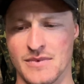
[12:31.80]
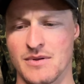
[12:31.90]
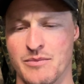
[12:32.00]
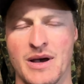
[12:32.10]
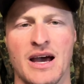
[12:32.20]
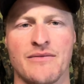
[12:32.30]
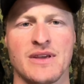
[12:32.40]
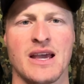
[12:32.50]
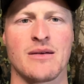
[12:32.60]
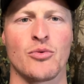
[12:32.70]
part of
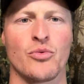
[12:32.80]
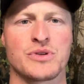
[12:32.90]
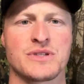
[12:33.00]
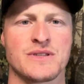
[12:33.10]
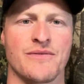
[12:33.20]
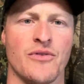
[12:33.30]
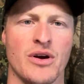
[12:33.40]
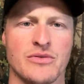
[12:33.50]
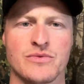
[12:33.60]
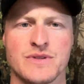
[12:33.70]
the animal, which is the
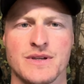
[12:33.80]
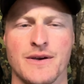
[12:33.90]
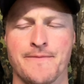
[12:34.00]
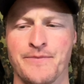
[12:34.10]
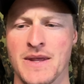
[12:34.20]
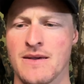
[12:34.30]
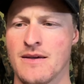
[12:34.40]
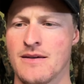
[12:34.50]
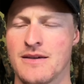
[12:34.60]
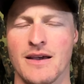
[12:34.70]
vitals. So
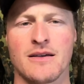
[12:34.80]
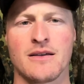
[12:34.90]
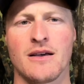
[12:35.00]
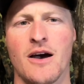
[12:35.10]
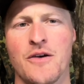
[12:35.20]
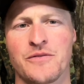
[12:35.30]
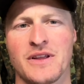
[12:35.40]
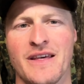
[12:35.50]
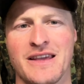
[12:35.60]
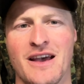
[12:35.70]
yeah, hopefully
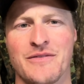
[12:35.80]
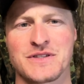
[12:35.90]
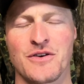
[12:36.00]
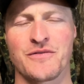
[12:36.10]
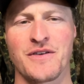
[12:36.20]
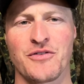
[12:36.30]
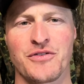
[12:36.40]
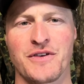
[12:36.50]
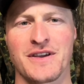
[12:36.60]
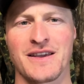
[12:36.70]
that covers off
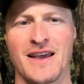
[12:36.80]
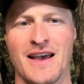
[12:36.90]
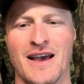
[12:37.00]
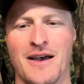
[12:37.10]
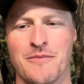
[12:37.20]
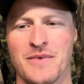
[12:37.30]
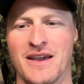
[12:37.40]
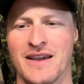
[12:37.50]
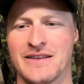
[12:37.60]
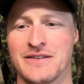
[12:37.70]
everything.
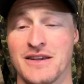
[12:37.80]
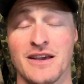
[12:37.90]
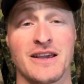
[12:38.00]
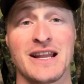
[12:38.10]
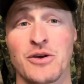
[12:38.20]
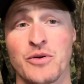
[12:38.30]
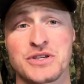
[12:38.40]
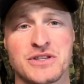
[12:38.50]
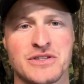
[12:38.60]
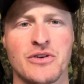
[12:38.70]
And yeah, any
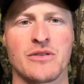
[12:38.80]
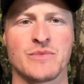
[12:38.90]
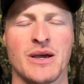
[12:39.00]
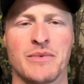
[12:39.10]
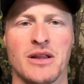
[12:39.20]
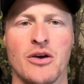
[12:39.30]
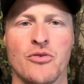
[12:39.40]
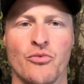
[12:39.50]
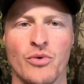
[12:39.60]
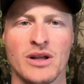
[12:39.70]
questions, throw them down below.
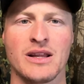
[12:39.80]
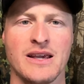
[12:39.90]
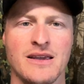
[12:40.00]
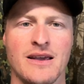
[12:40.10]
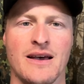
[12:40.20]
Really,